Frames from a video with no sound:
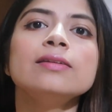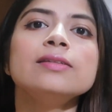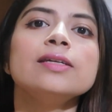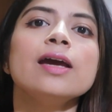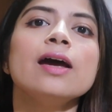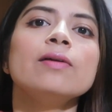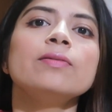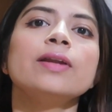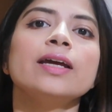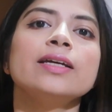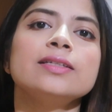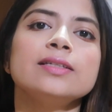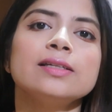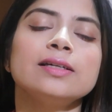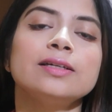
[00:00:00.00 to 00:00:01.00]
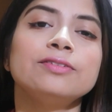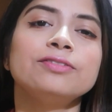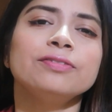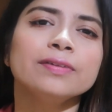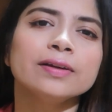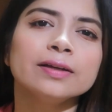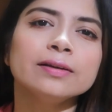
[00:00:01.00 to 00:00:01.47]
See how nicely it
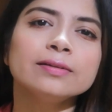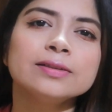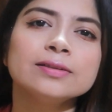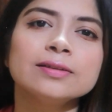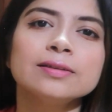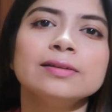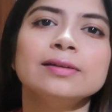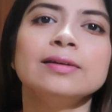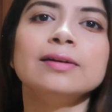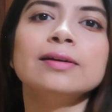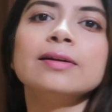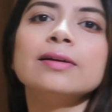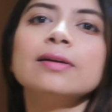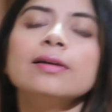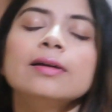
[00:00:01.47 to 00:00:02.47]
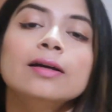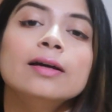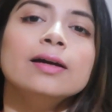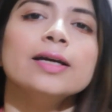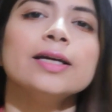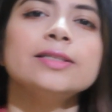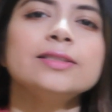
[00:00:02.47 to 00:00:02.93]
fits.
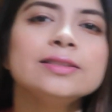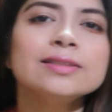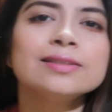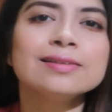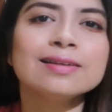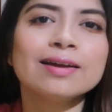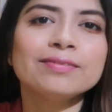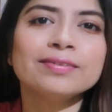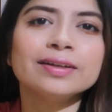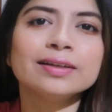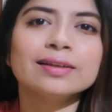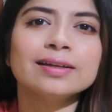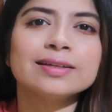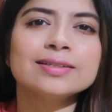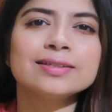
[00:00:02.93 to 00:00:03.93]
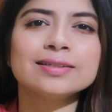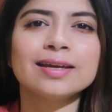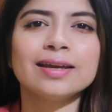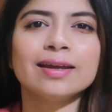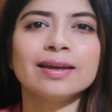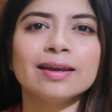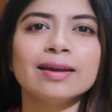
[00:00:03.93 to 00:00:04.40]
I just love it. Like,
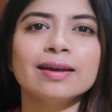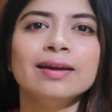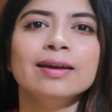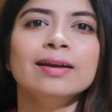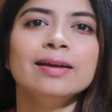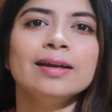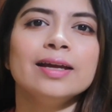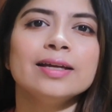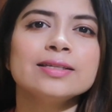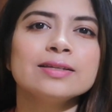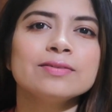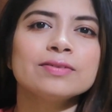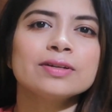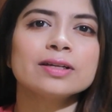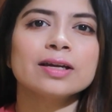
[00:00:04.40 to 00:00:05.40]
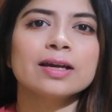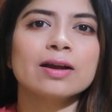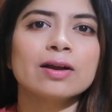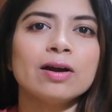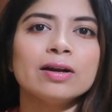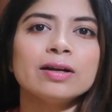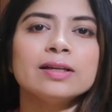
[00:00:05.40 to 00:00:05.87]
see. It's
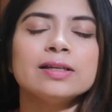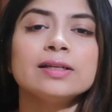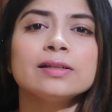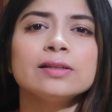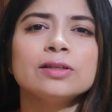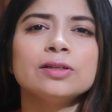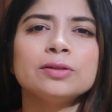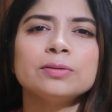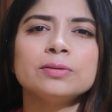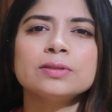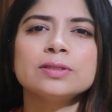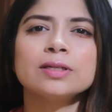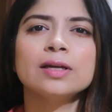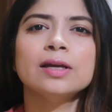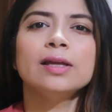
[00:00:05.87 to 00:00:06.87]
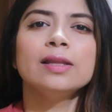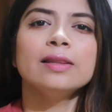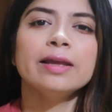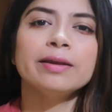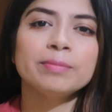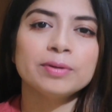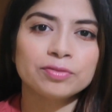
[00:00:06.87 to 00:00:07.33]
even got a little loose.
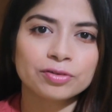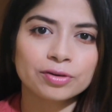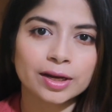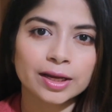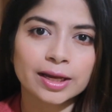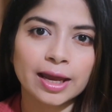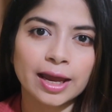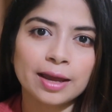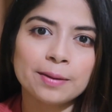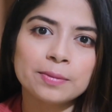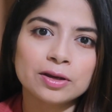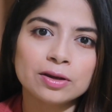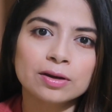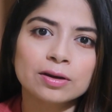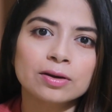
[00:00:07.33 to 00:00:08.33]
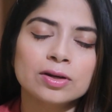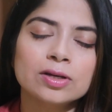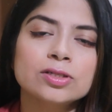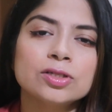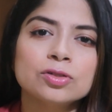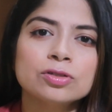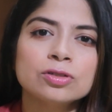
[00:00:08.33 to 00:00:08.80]
Like, before I came here,
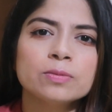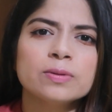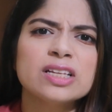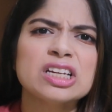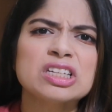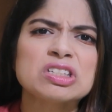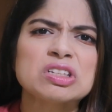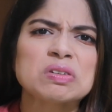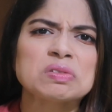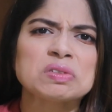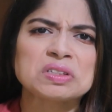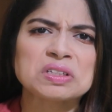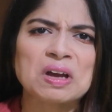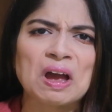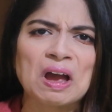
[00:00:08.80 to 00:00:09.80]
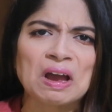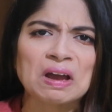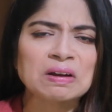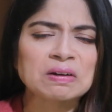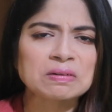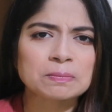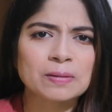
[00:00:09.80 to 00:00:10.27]
it used to be like so
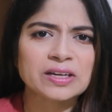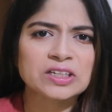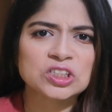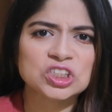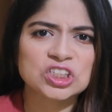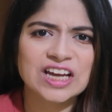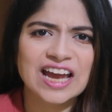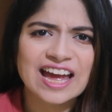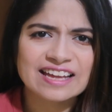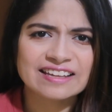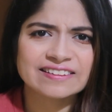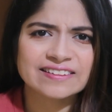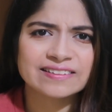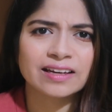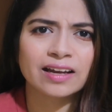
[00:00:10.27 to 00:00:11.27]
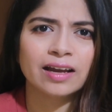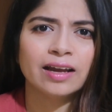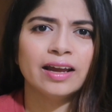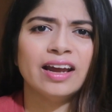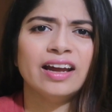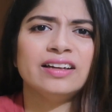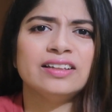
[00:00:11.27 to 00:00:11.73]
tight on my chest
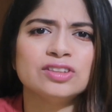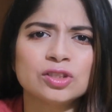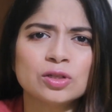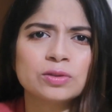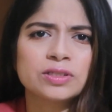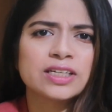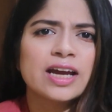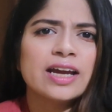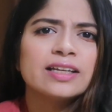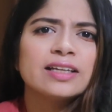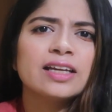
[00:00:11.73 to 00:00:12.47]
and so tight.